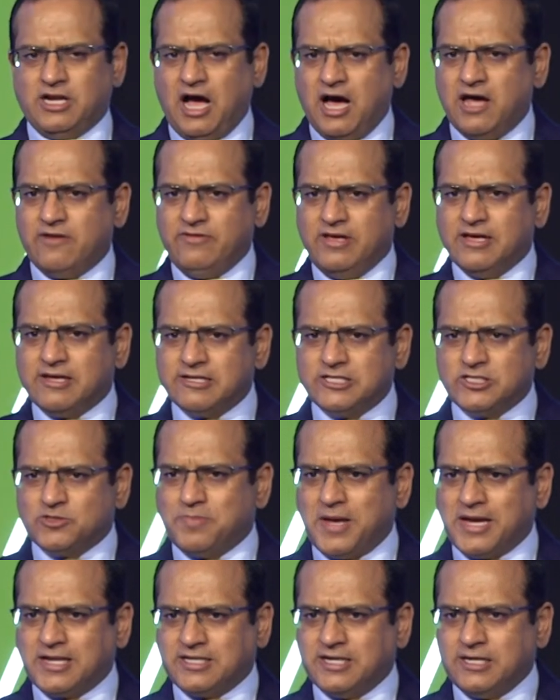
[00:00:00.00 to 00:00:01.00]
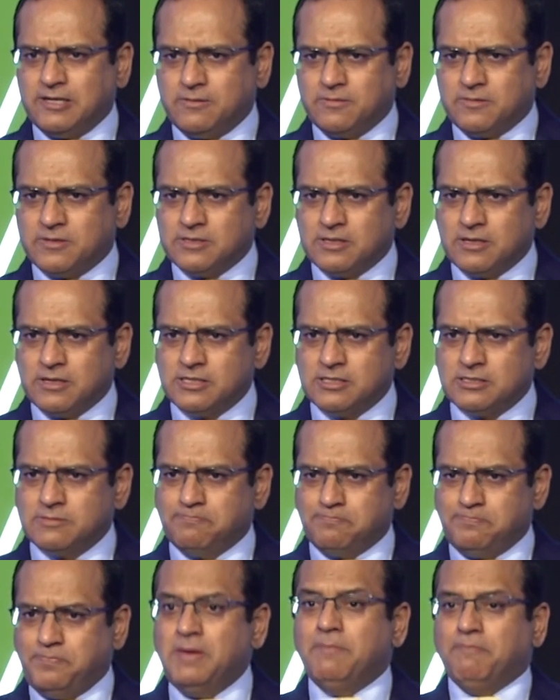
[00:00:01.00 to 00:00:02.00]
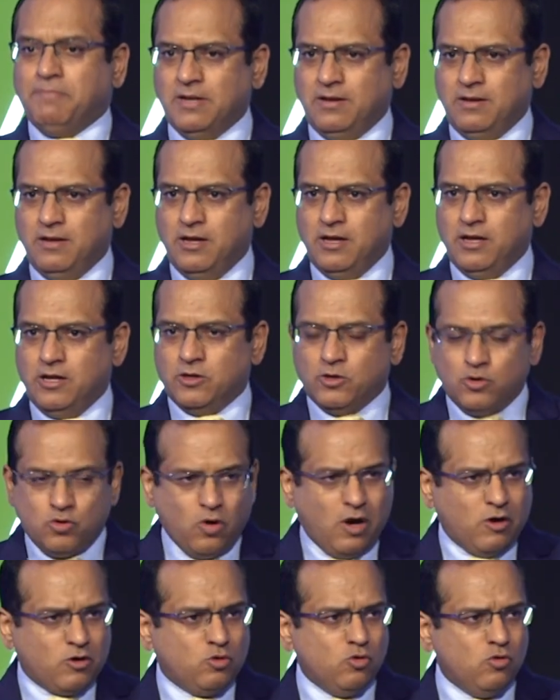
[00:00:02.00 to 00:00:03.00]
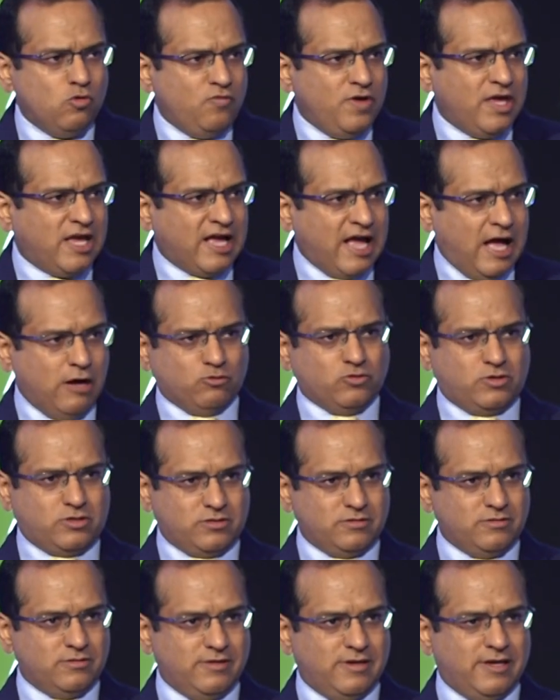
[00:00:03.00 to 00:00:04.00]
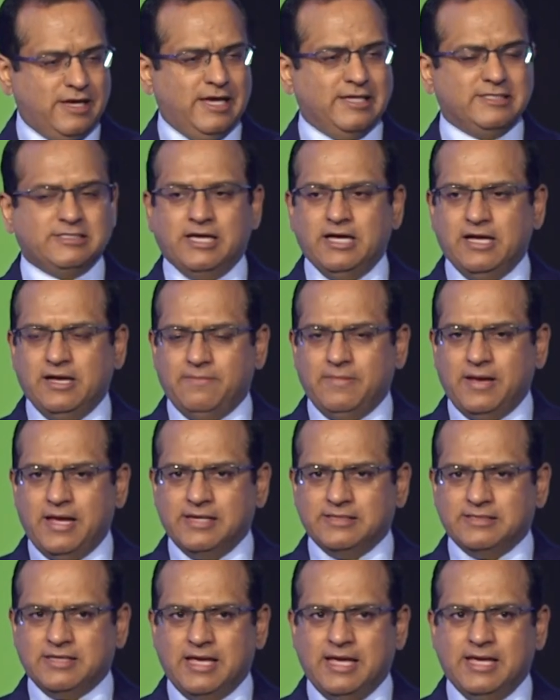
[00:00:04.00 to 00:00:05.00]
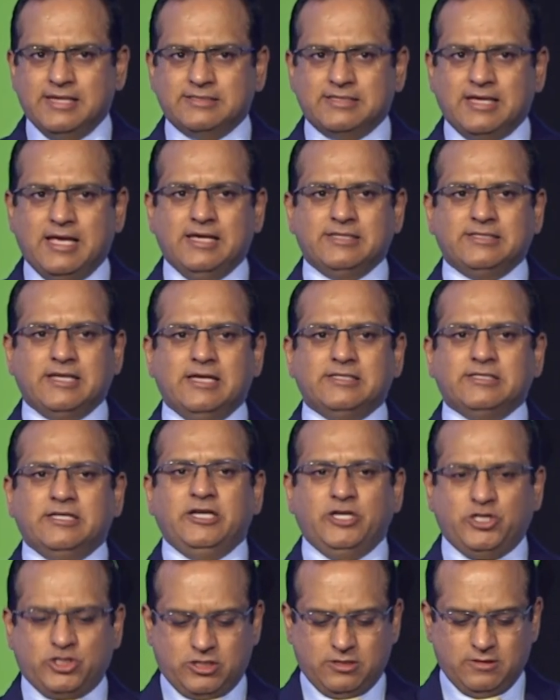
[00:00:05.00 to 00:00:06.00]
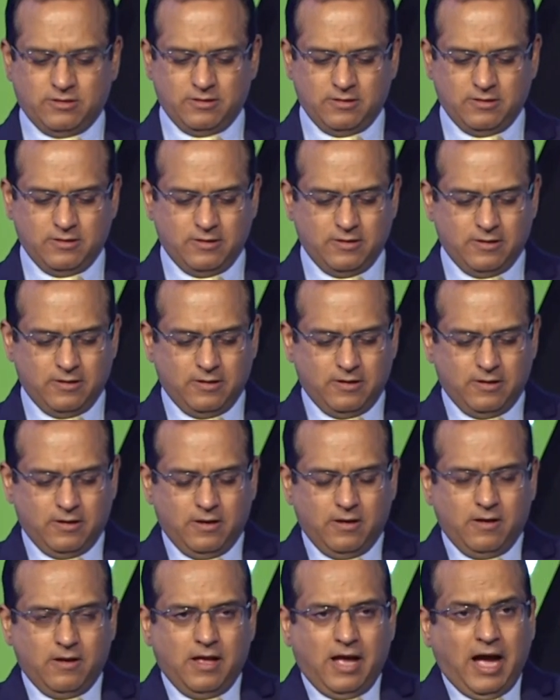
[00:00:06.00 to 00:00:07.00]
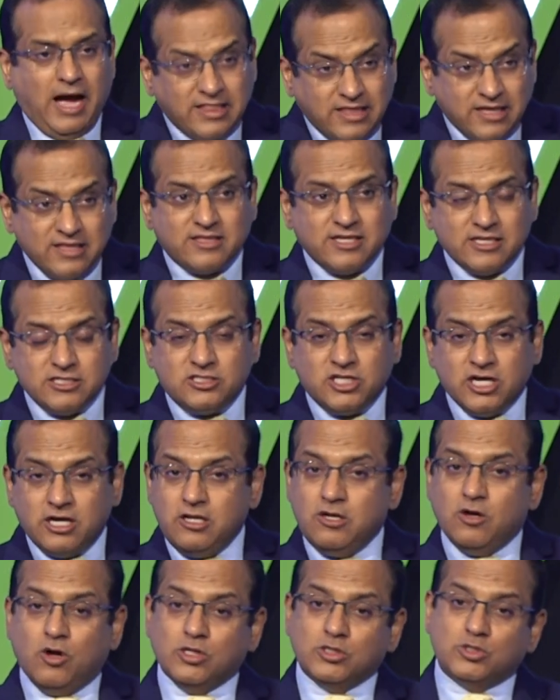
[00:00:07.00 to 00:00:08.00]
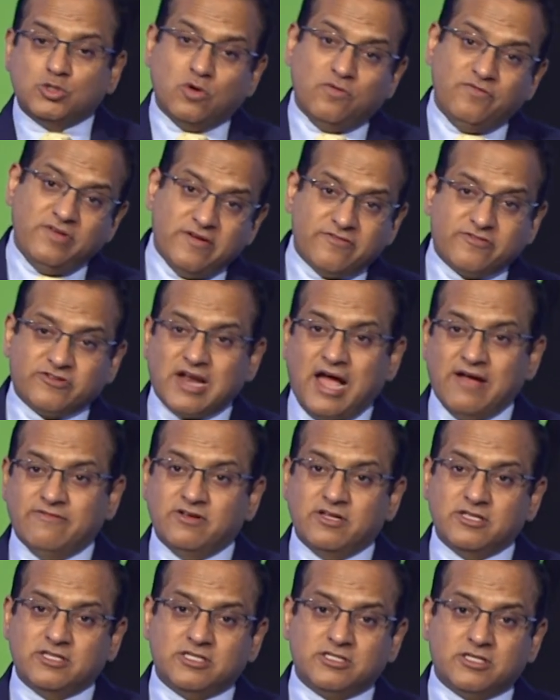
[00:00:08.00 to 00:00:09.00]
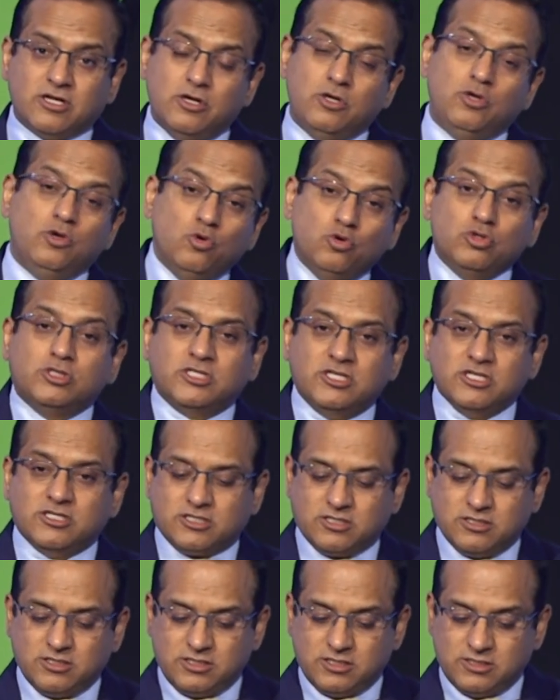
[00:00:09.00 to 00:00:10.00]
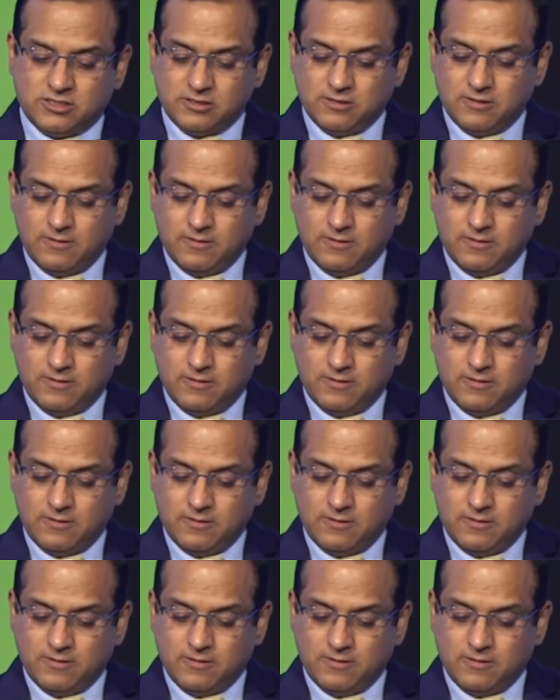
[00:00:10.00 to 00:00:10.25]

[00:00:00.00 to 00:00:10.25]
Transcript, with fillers: Are we a respected people? do, do we count as a, as, as, as, as a nation? I think this journey also we have traversed a huge distance.